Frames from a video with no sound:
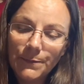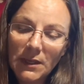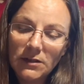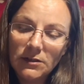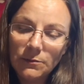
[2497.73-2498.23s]

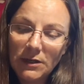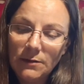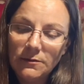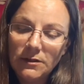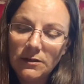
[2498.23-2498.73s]

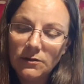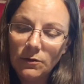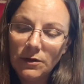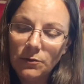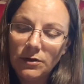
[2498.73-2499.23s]
Sometimes it is only
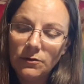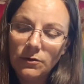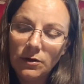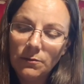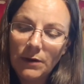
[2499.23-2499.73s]
when you
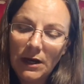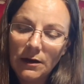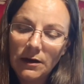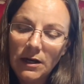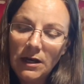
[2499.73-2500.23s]
look back
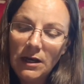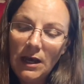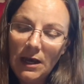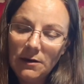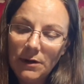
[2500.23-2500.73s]

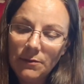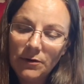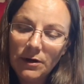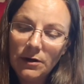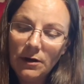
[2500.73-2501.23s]
at a
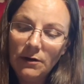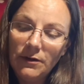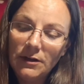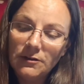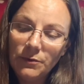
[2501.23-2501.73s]
memory of an
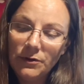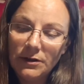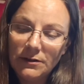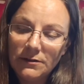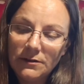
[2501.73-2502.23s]

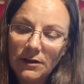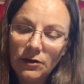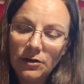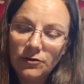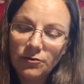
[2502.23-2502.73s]
experience that you
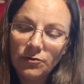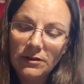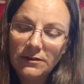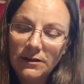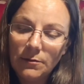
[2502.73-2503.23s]
can truly
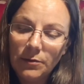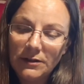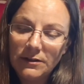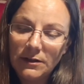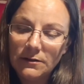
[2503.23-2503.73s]
see the
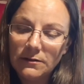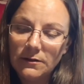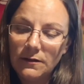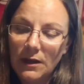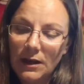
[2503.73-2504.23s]
blessings
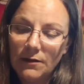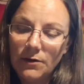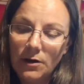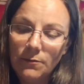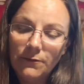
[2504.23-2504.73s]
that have
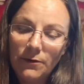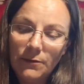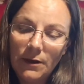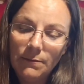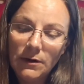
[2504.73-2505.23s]
come from
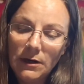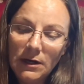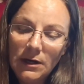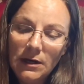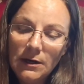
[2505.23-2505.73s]
them.
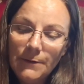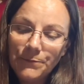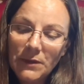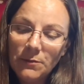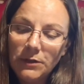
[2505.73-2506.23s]

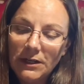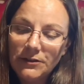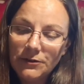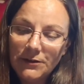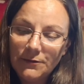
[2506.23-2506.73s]
Bless your
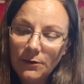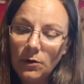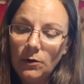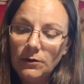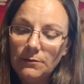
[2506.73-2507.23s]

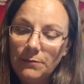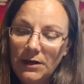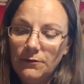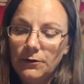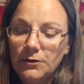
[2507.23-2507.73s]
difficult and
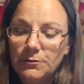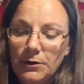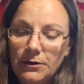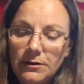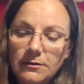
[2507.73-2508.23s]
painful
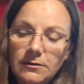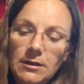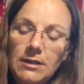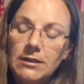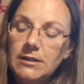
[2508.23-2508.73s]
experience
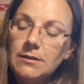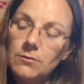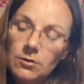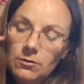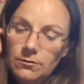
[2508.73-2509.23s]
and let them
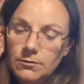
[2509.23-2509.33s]
go.